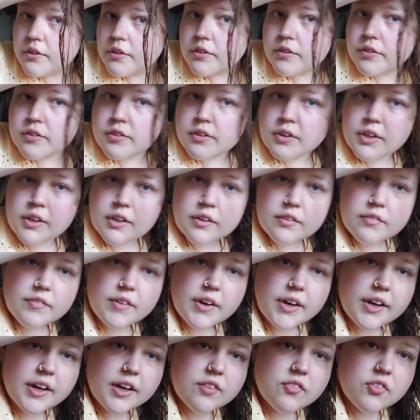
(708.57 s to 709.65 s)
See,
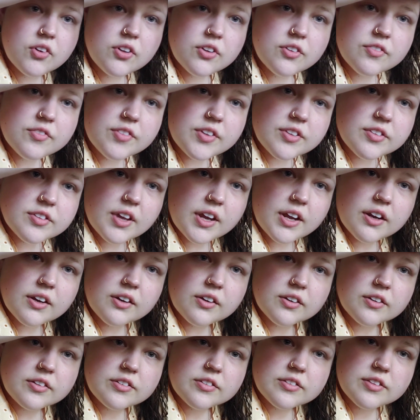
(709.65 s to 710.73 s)
I have all of these
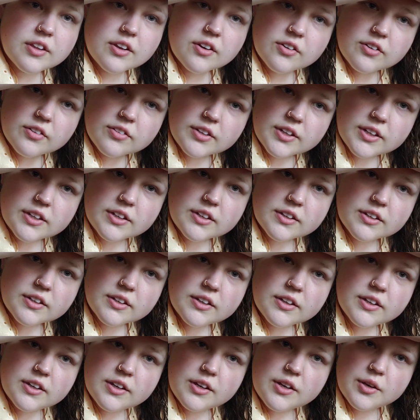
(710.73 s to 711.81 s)
hairs that are like
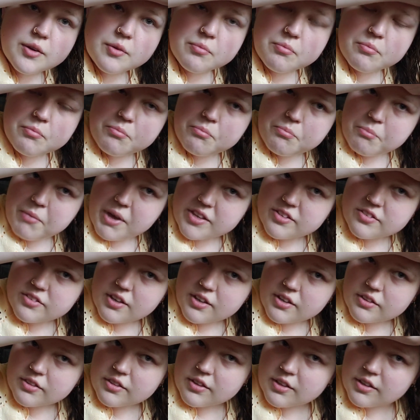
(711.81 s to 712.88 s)

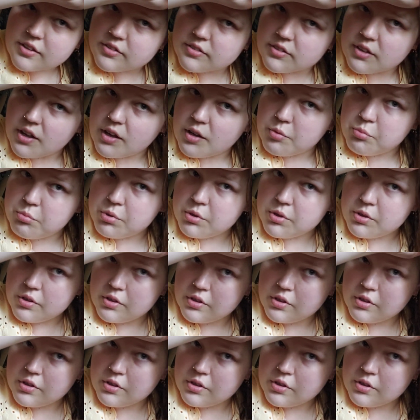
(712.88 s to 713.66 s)
messing things up,